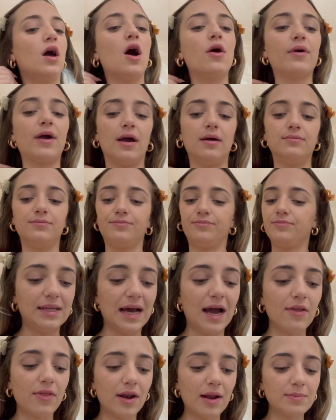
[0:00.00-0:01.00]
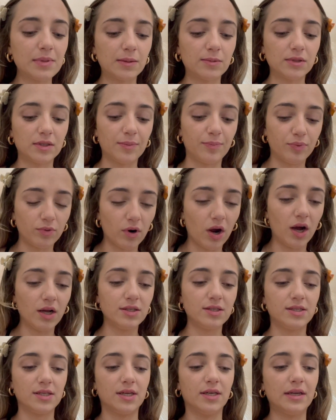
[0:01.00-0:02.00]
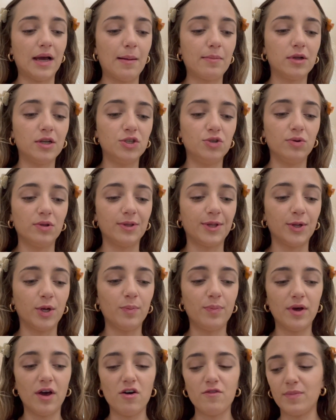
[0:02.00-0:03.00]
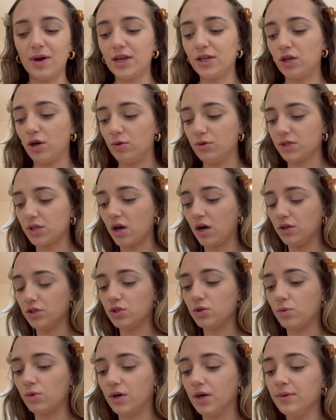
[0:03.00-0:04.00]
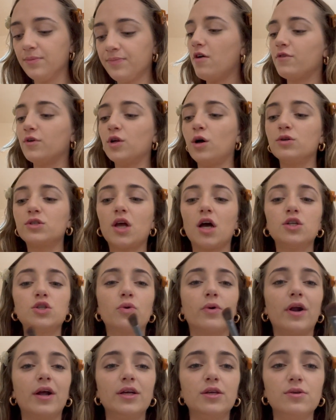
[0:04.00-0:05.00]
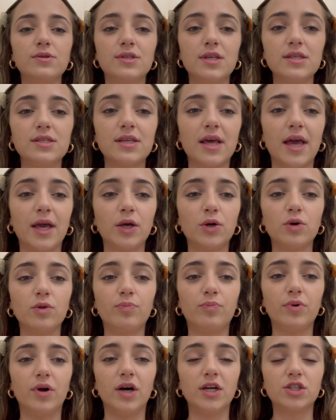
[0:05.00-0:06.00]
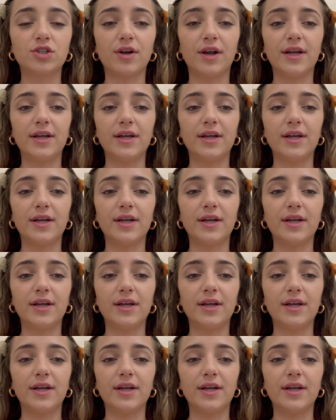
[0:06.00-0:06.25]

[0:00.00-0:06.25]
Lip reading: Okay, now that I'm done with the bronzing, I'm going to do a little bit of my nose contour. For nose contour, I use this angled brush right